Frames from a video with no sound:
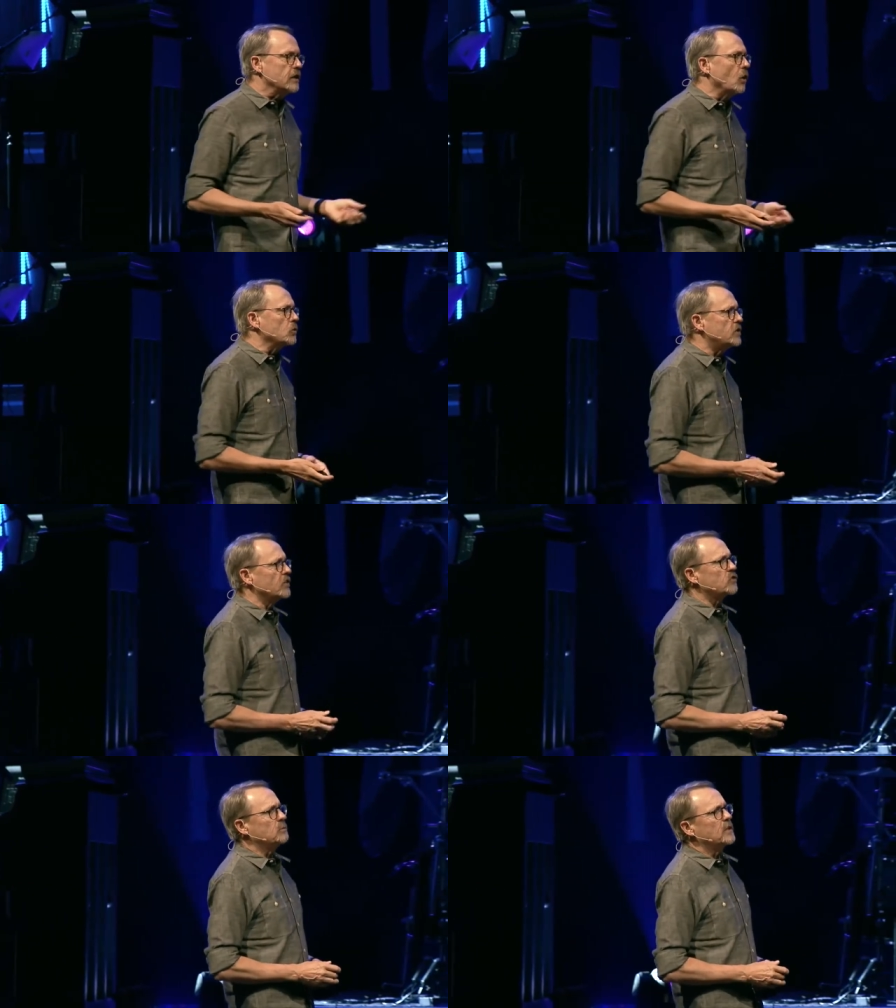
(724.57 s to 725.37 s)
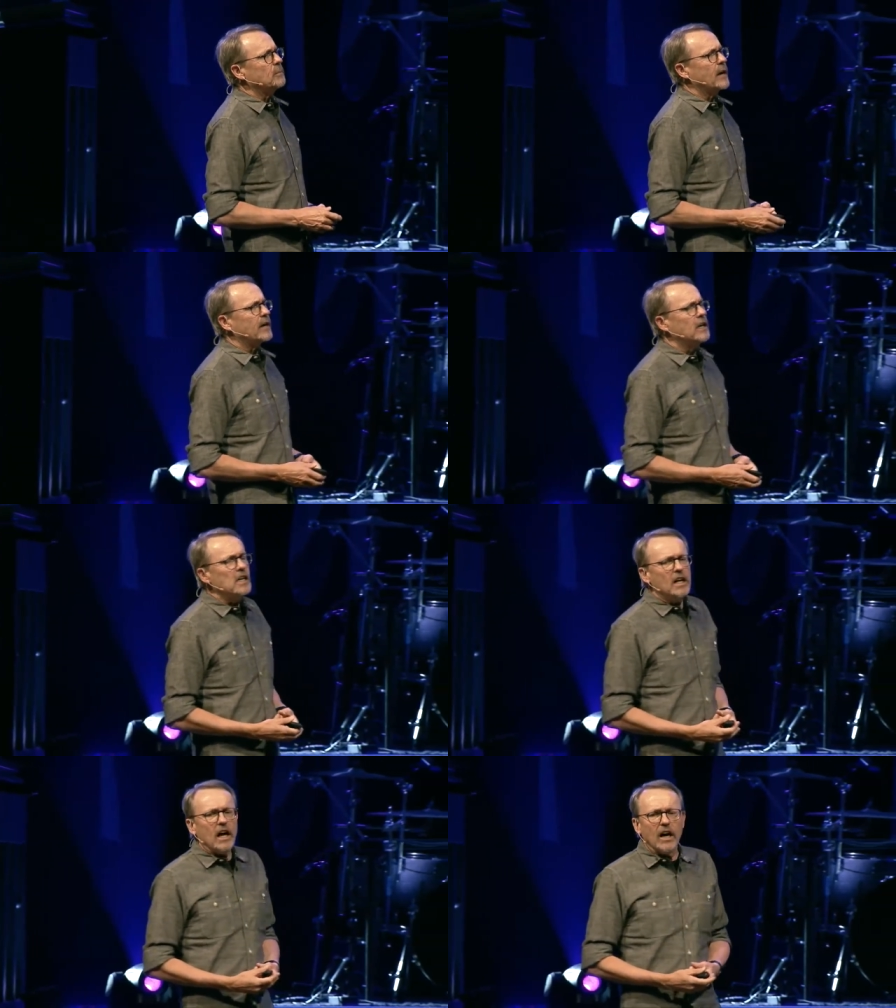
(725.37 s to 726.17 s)
Old Testament about
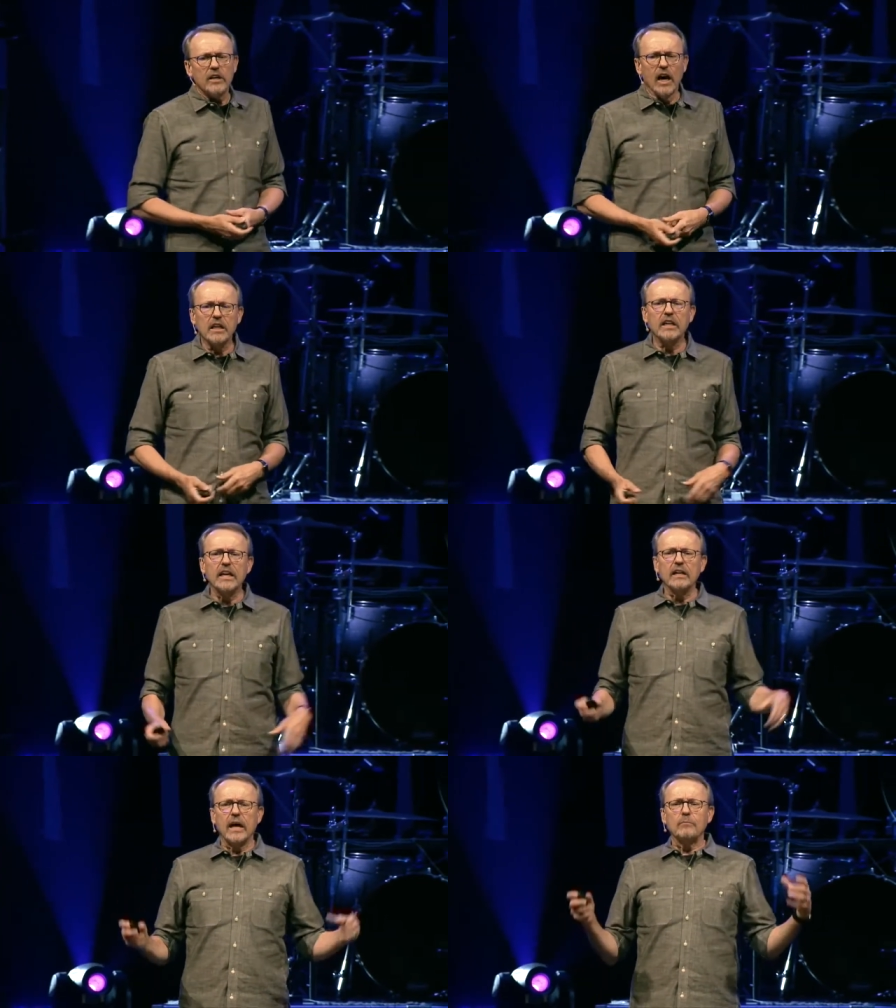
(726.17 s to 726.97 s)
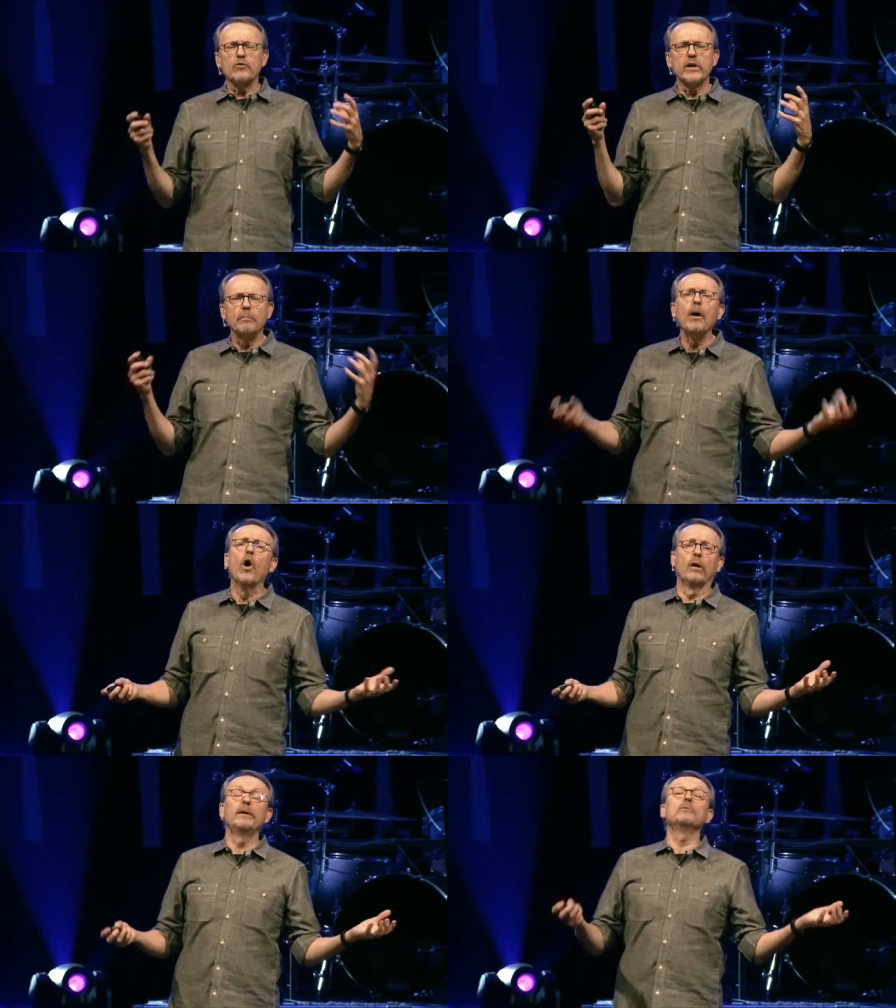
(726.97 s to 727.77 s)
a young king named
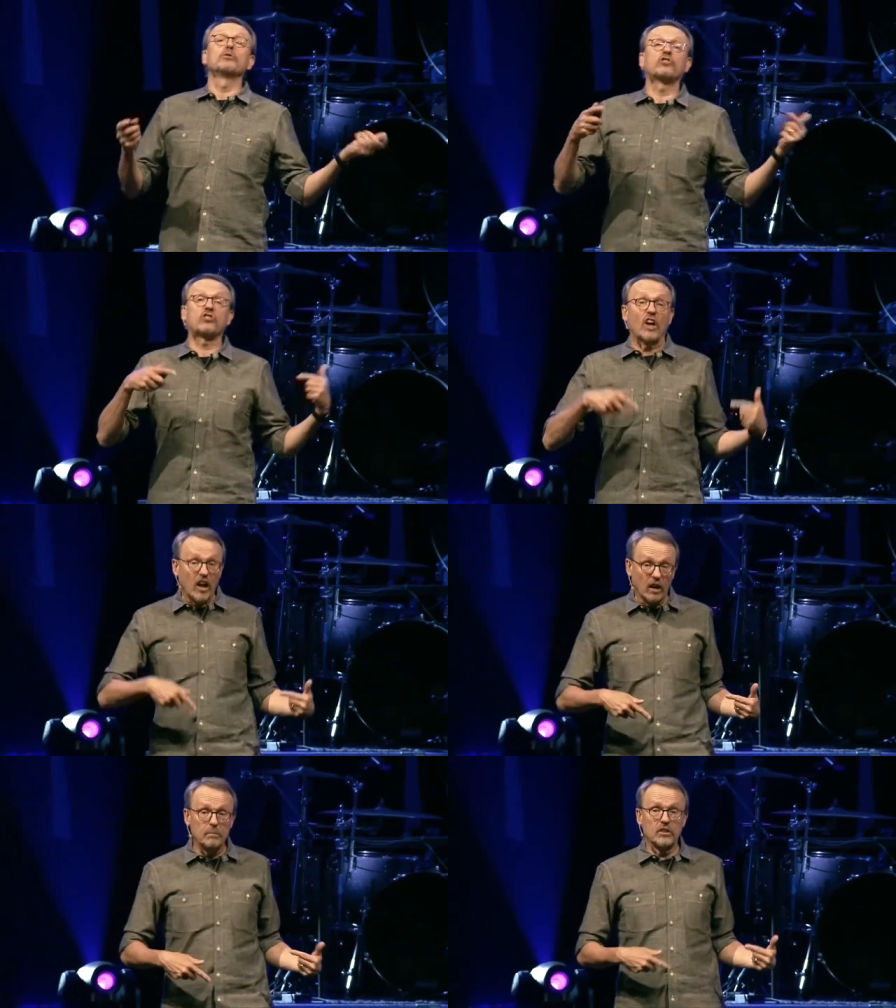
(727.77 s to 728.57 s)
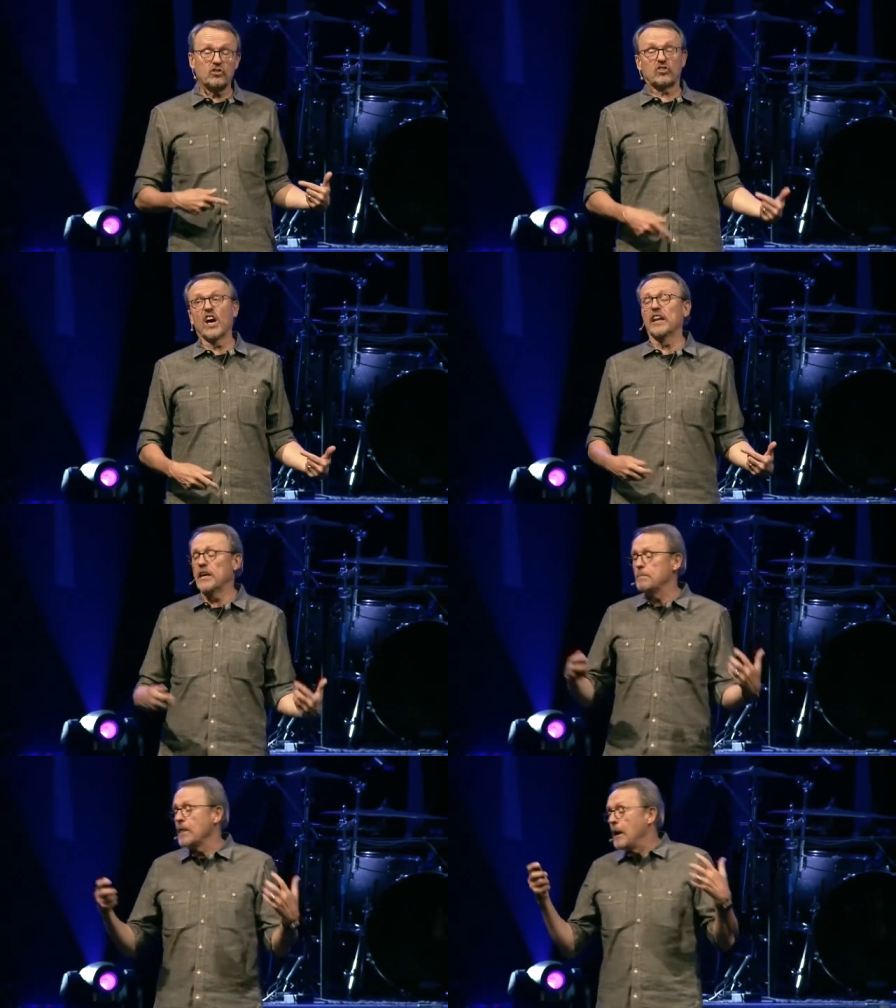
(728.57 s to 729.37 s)
Rehoboam. He was Solomon's son.